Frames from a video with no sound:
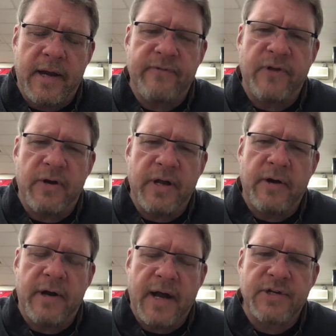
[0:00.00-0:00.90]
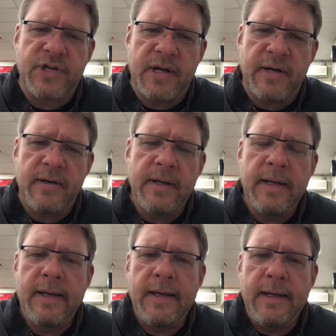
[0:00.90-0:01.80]
of your introduction
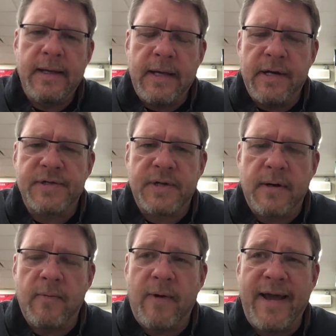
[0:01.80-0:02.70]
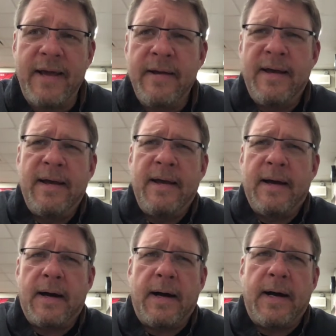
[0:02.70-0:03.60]
in a certain way.
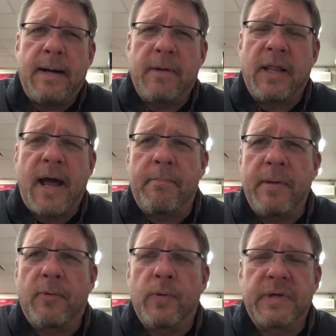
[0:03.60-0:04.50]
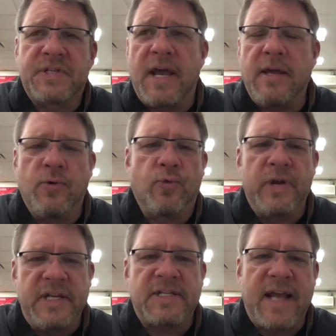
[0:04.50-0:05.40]
A lot of people will say you
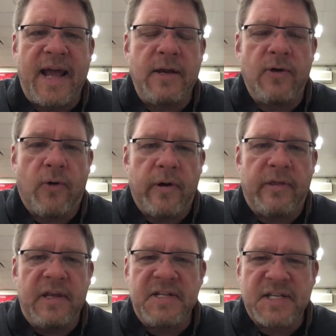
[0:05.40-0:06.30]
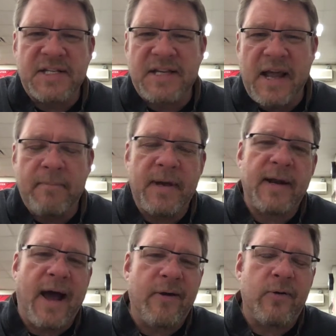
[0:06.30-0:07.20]
restate your thesis statement.
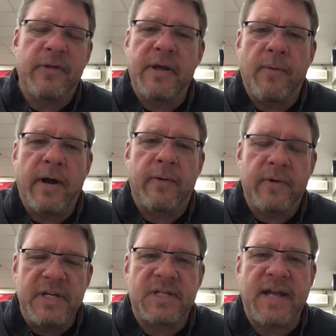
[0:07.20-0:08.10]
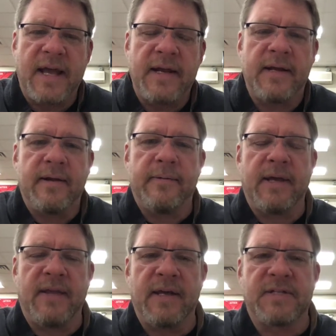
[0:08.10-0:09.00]
I don't know that you want to restate it
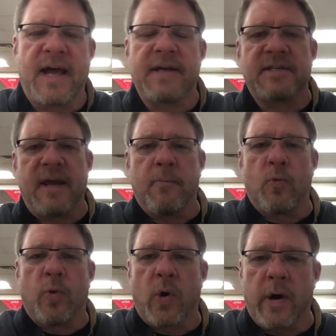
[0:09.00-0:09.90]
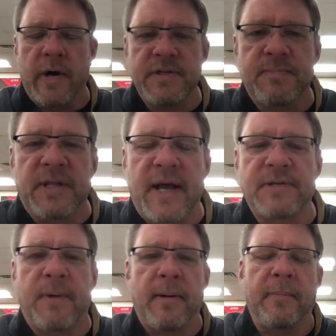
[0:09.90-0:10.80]
in the exact same words, but
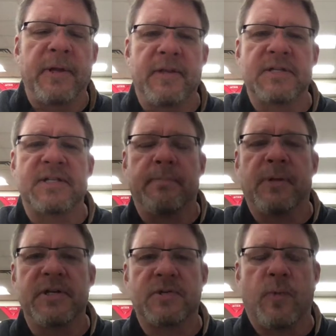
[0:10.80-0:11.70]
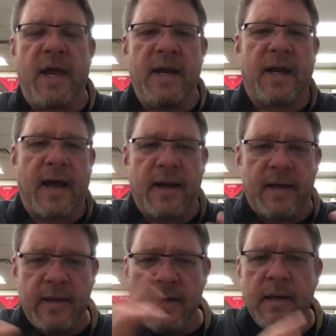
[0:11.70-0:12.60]
that's probably the simplest way to kind
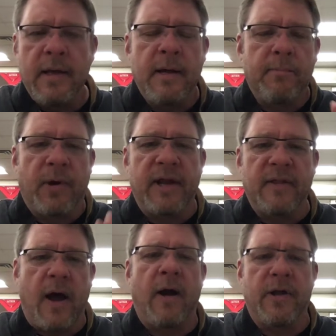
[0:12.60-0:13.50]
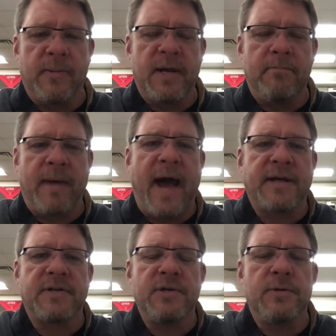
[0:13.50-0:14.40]
of bring the argument
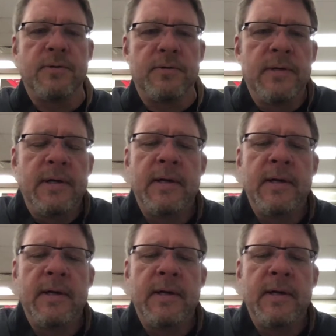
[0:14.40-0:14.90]
back to